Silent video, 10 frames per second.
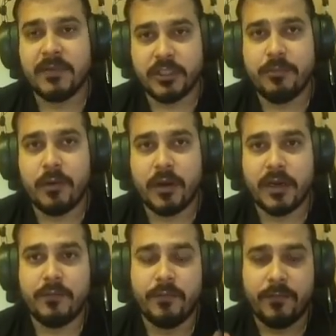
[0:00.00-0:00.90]
much
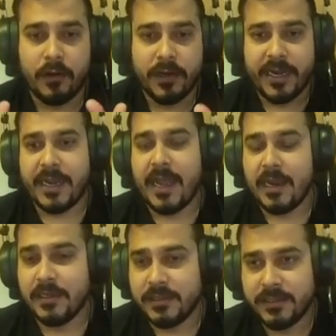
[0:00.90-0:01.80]
important for data
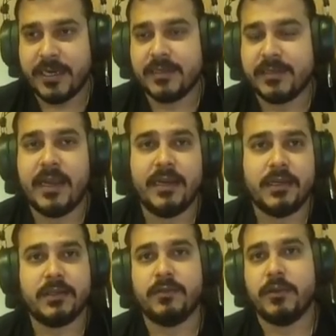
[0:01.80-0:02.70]
analysts, data
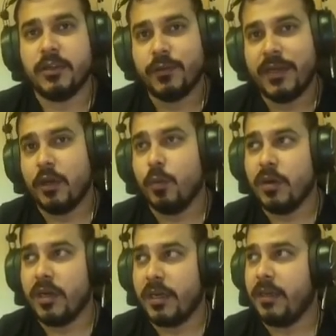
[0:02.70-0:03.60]
scientists, because when you're
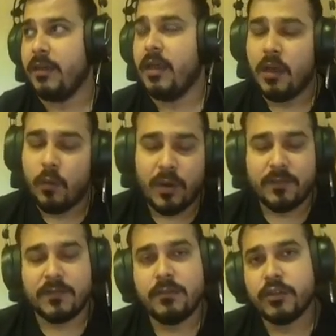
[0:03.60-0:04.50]
working,
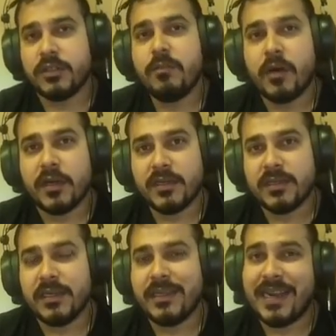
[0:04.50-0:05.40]
one of the most important
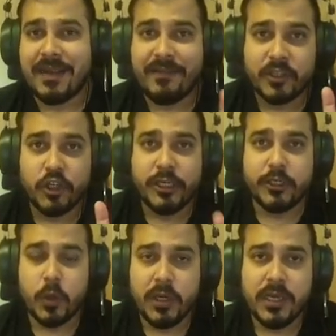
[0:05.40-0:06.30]
skills that I've actually
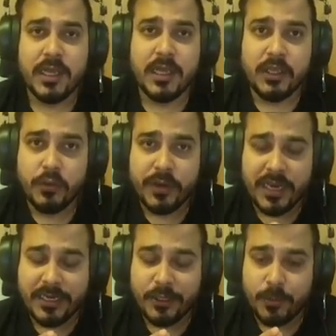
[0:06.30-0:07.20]
told, you
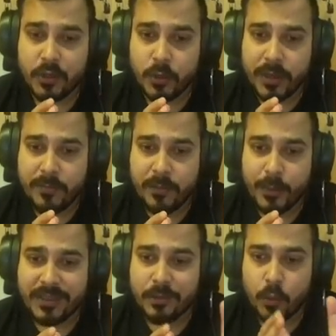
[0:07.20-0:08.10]
really need to be good
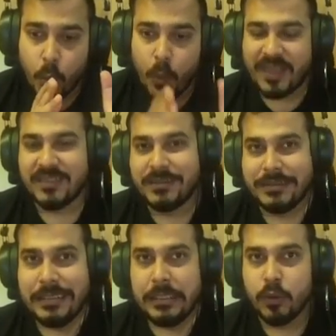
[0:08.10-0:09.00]
with one
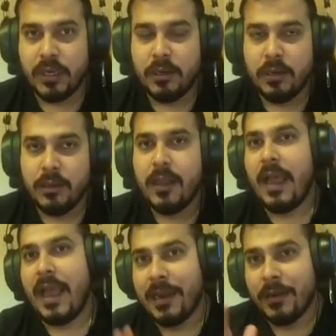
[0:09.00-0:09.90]
SQL
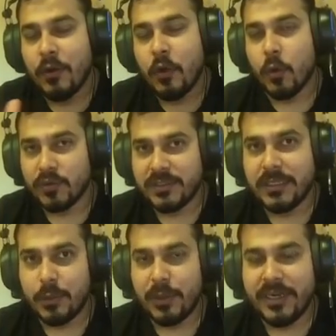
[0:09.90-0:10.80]
and
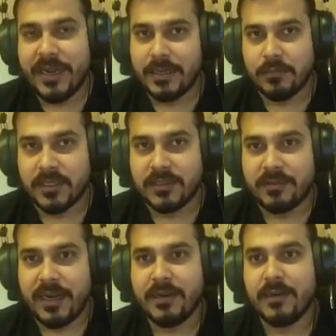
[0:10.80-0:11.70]
NoSQL database,
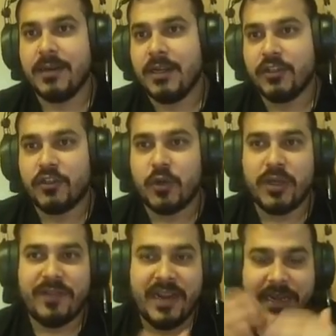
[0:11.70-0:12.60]
right? So
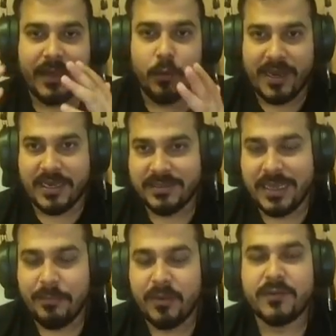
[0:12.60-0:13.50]
if I take one
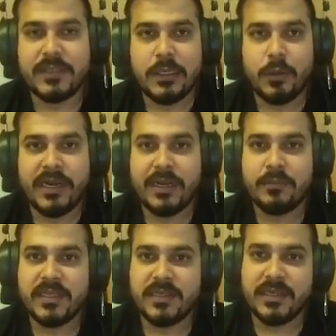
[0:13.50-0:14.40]
example of SQL
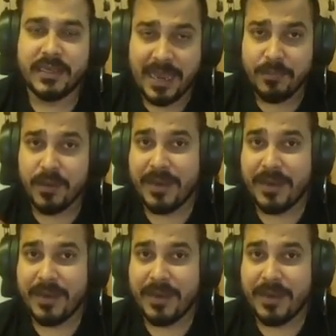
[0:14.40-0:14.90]
database, it can be